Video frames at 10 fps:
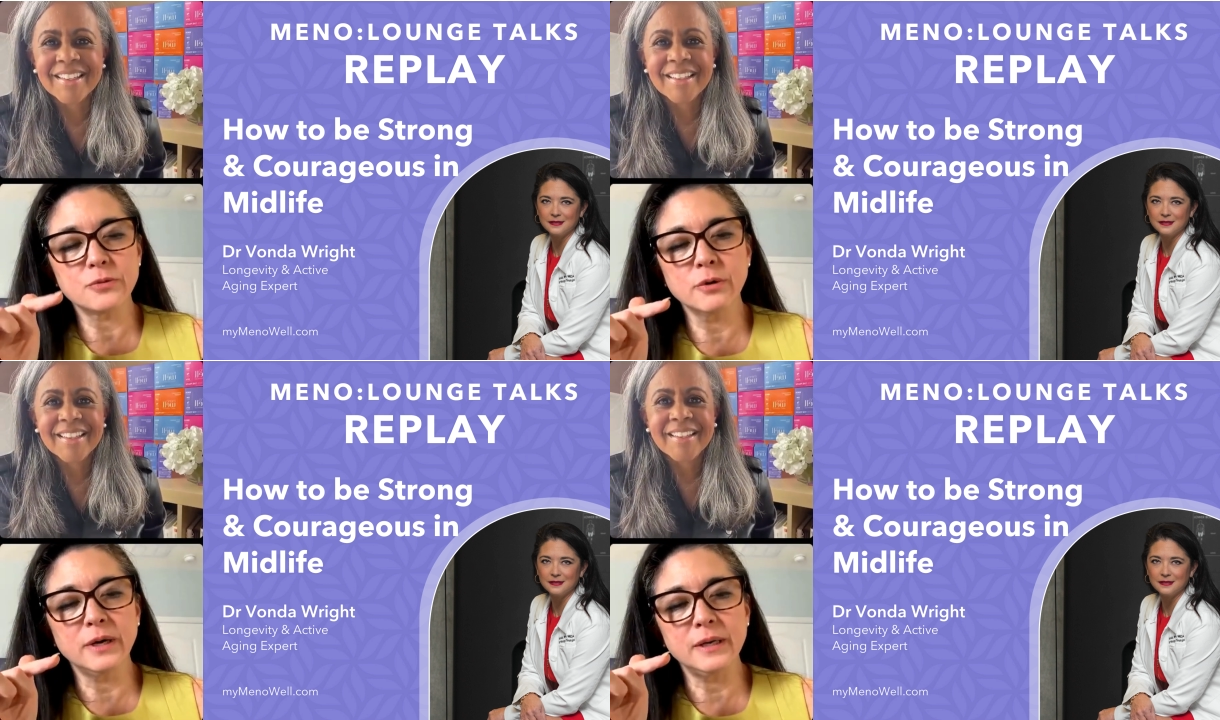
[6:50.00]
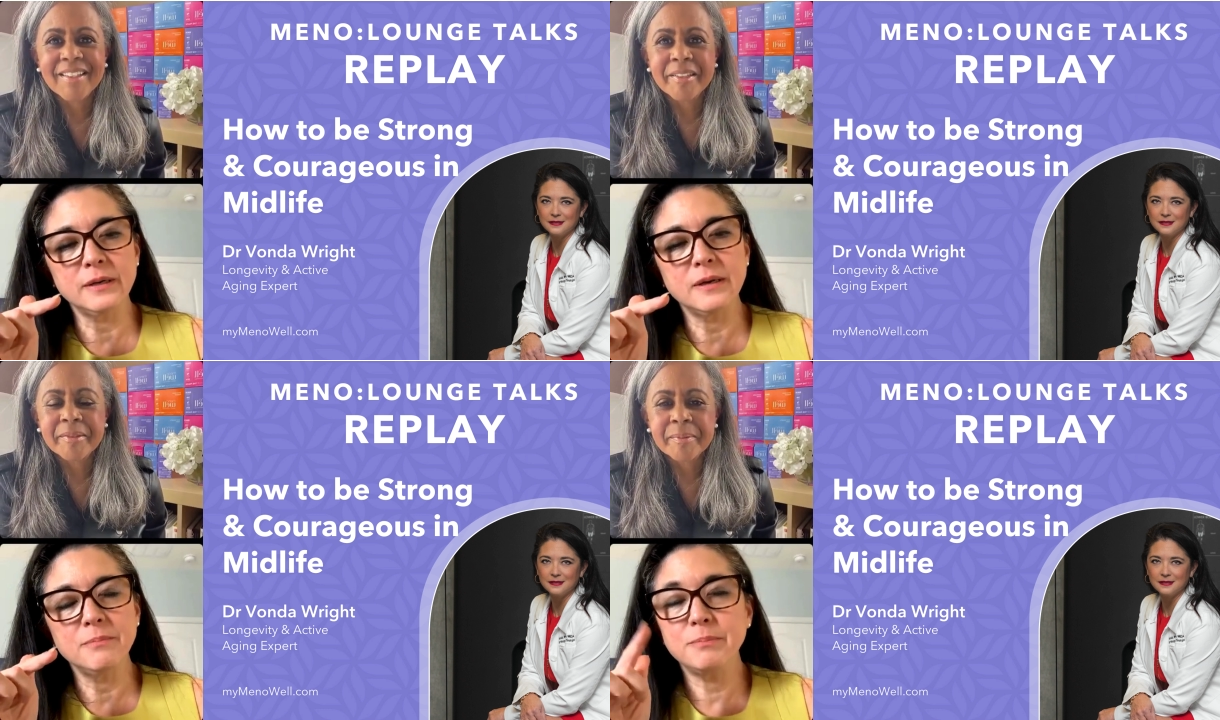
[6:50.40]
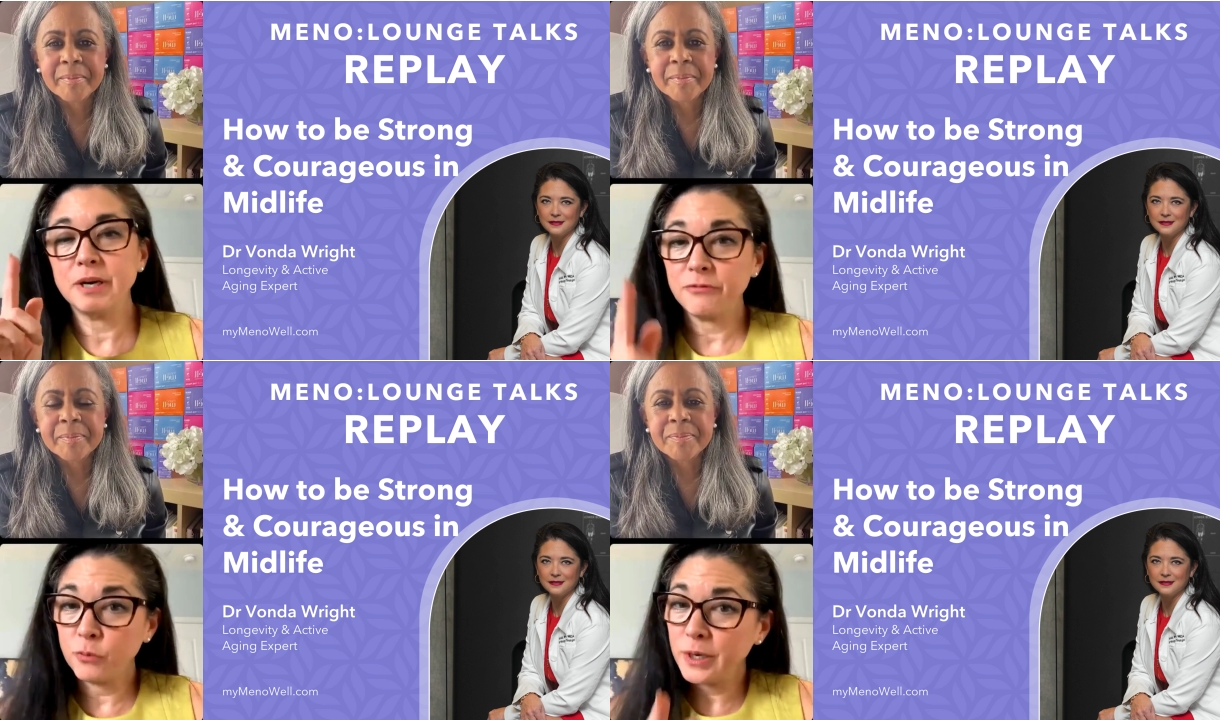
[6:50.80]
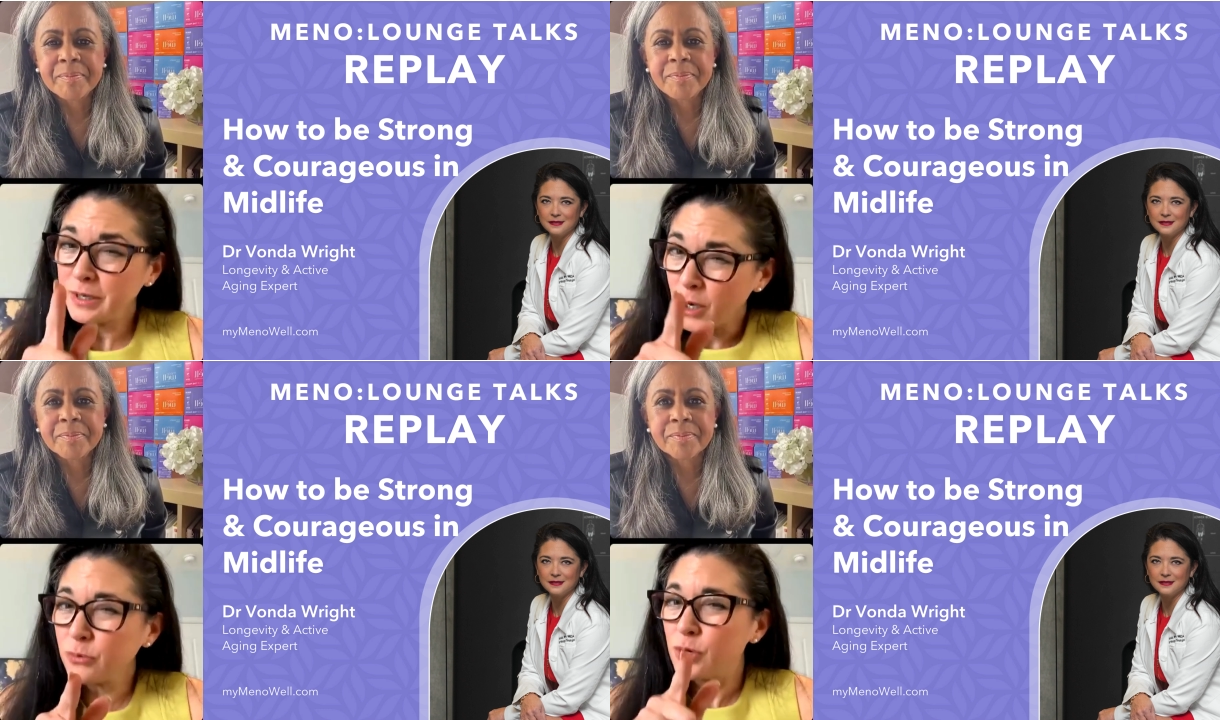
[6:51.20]
Speaker 1: through it. But if
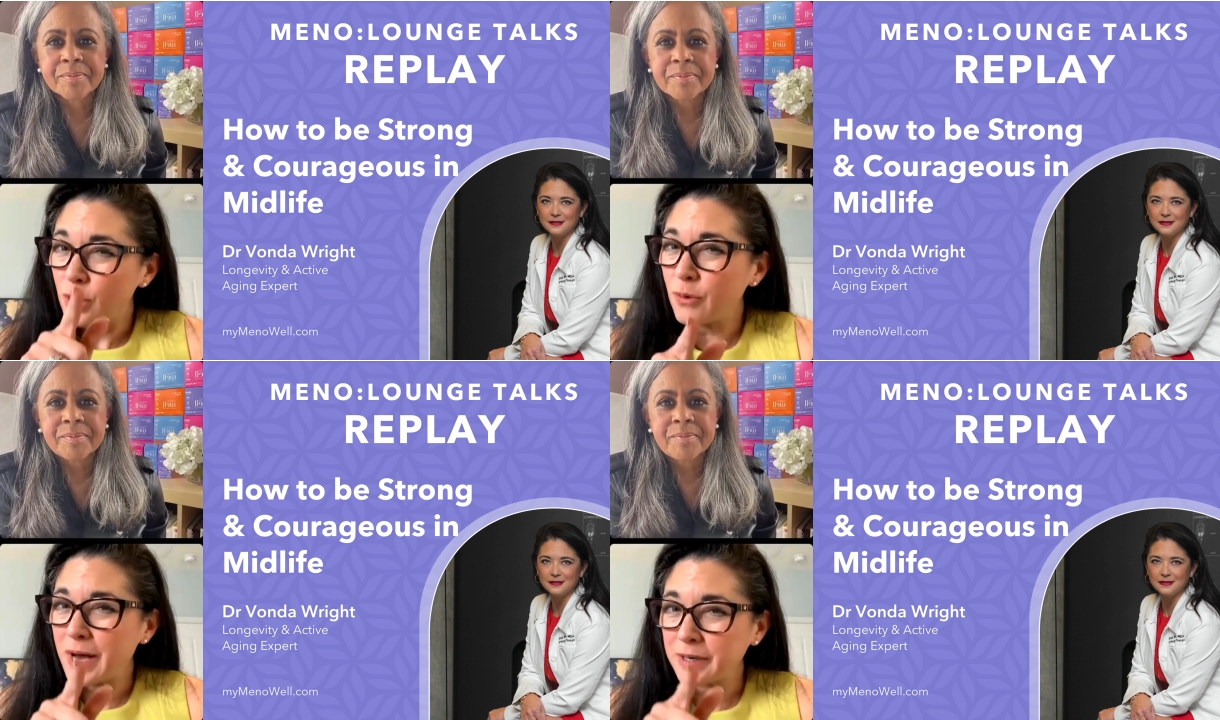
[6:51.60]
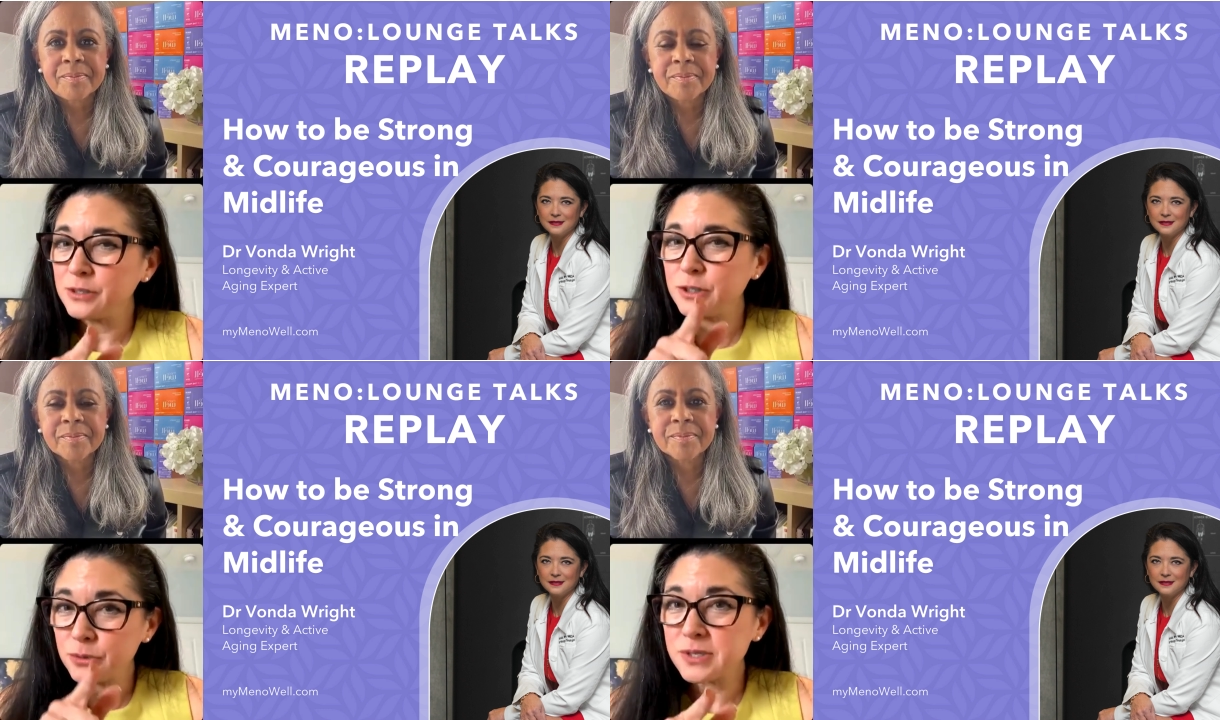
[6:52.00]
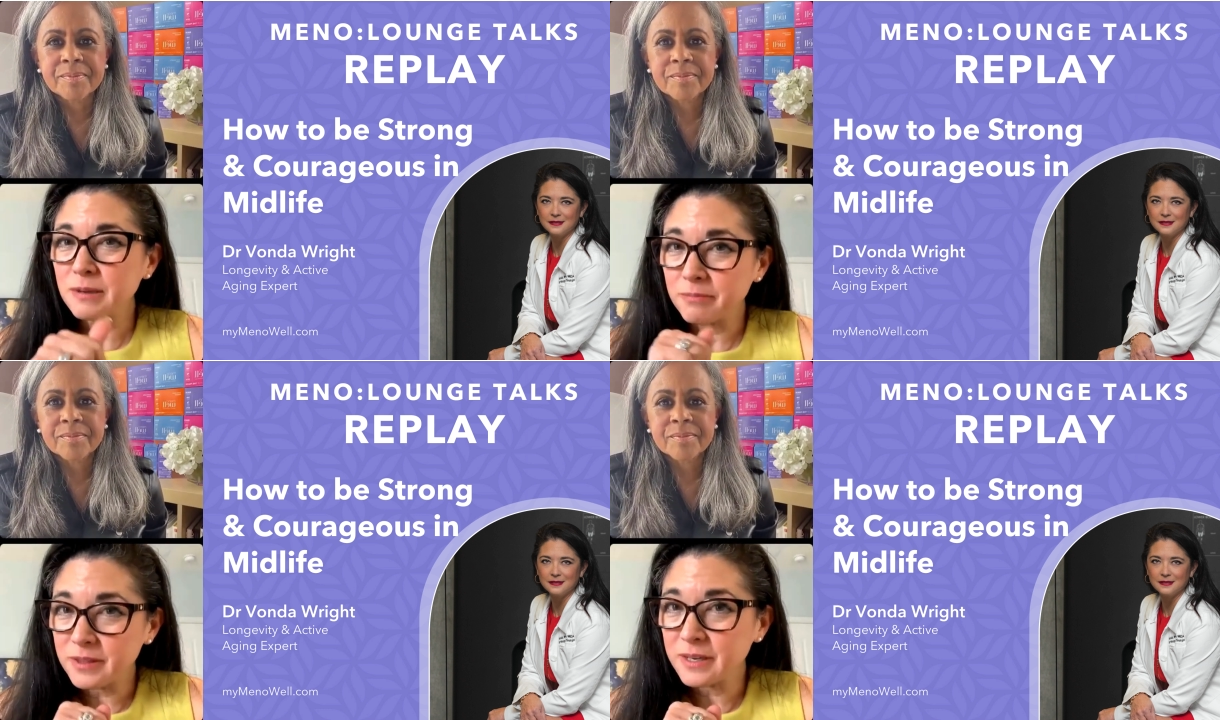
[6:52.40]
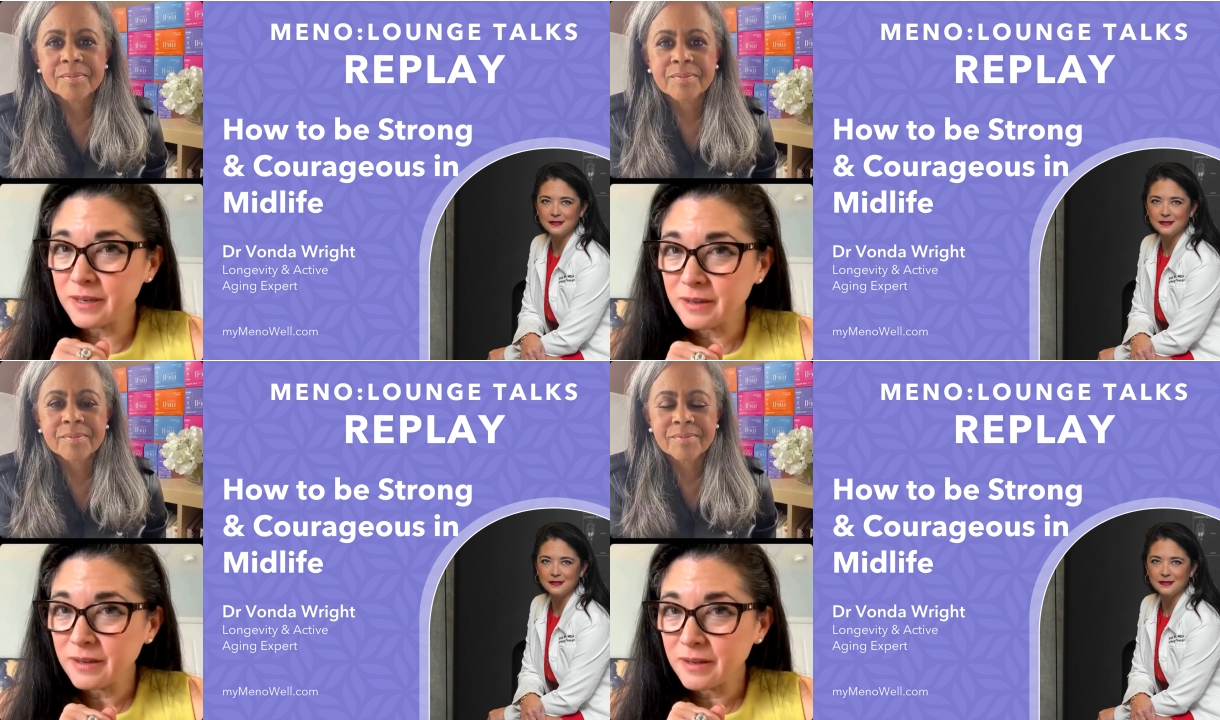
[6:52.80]
we don't know how to do something,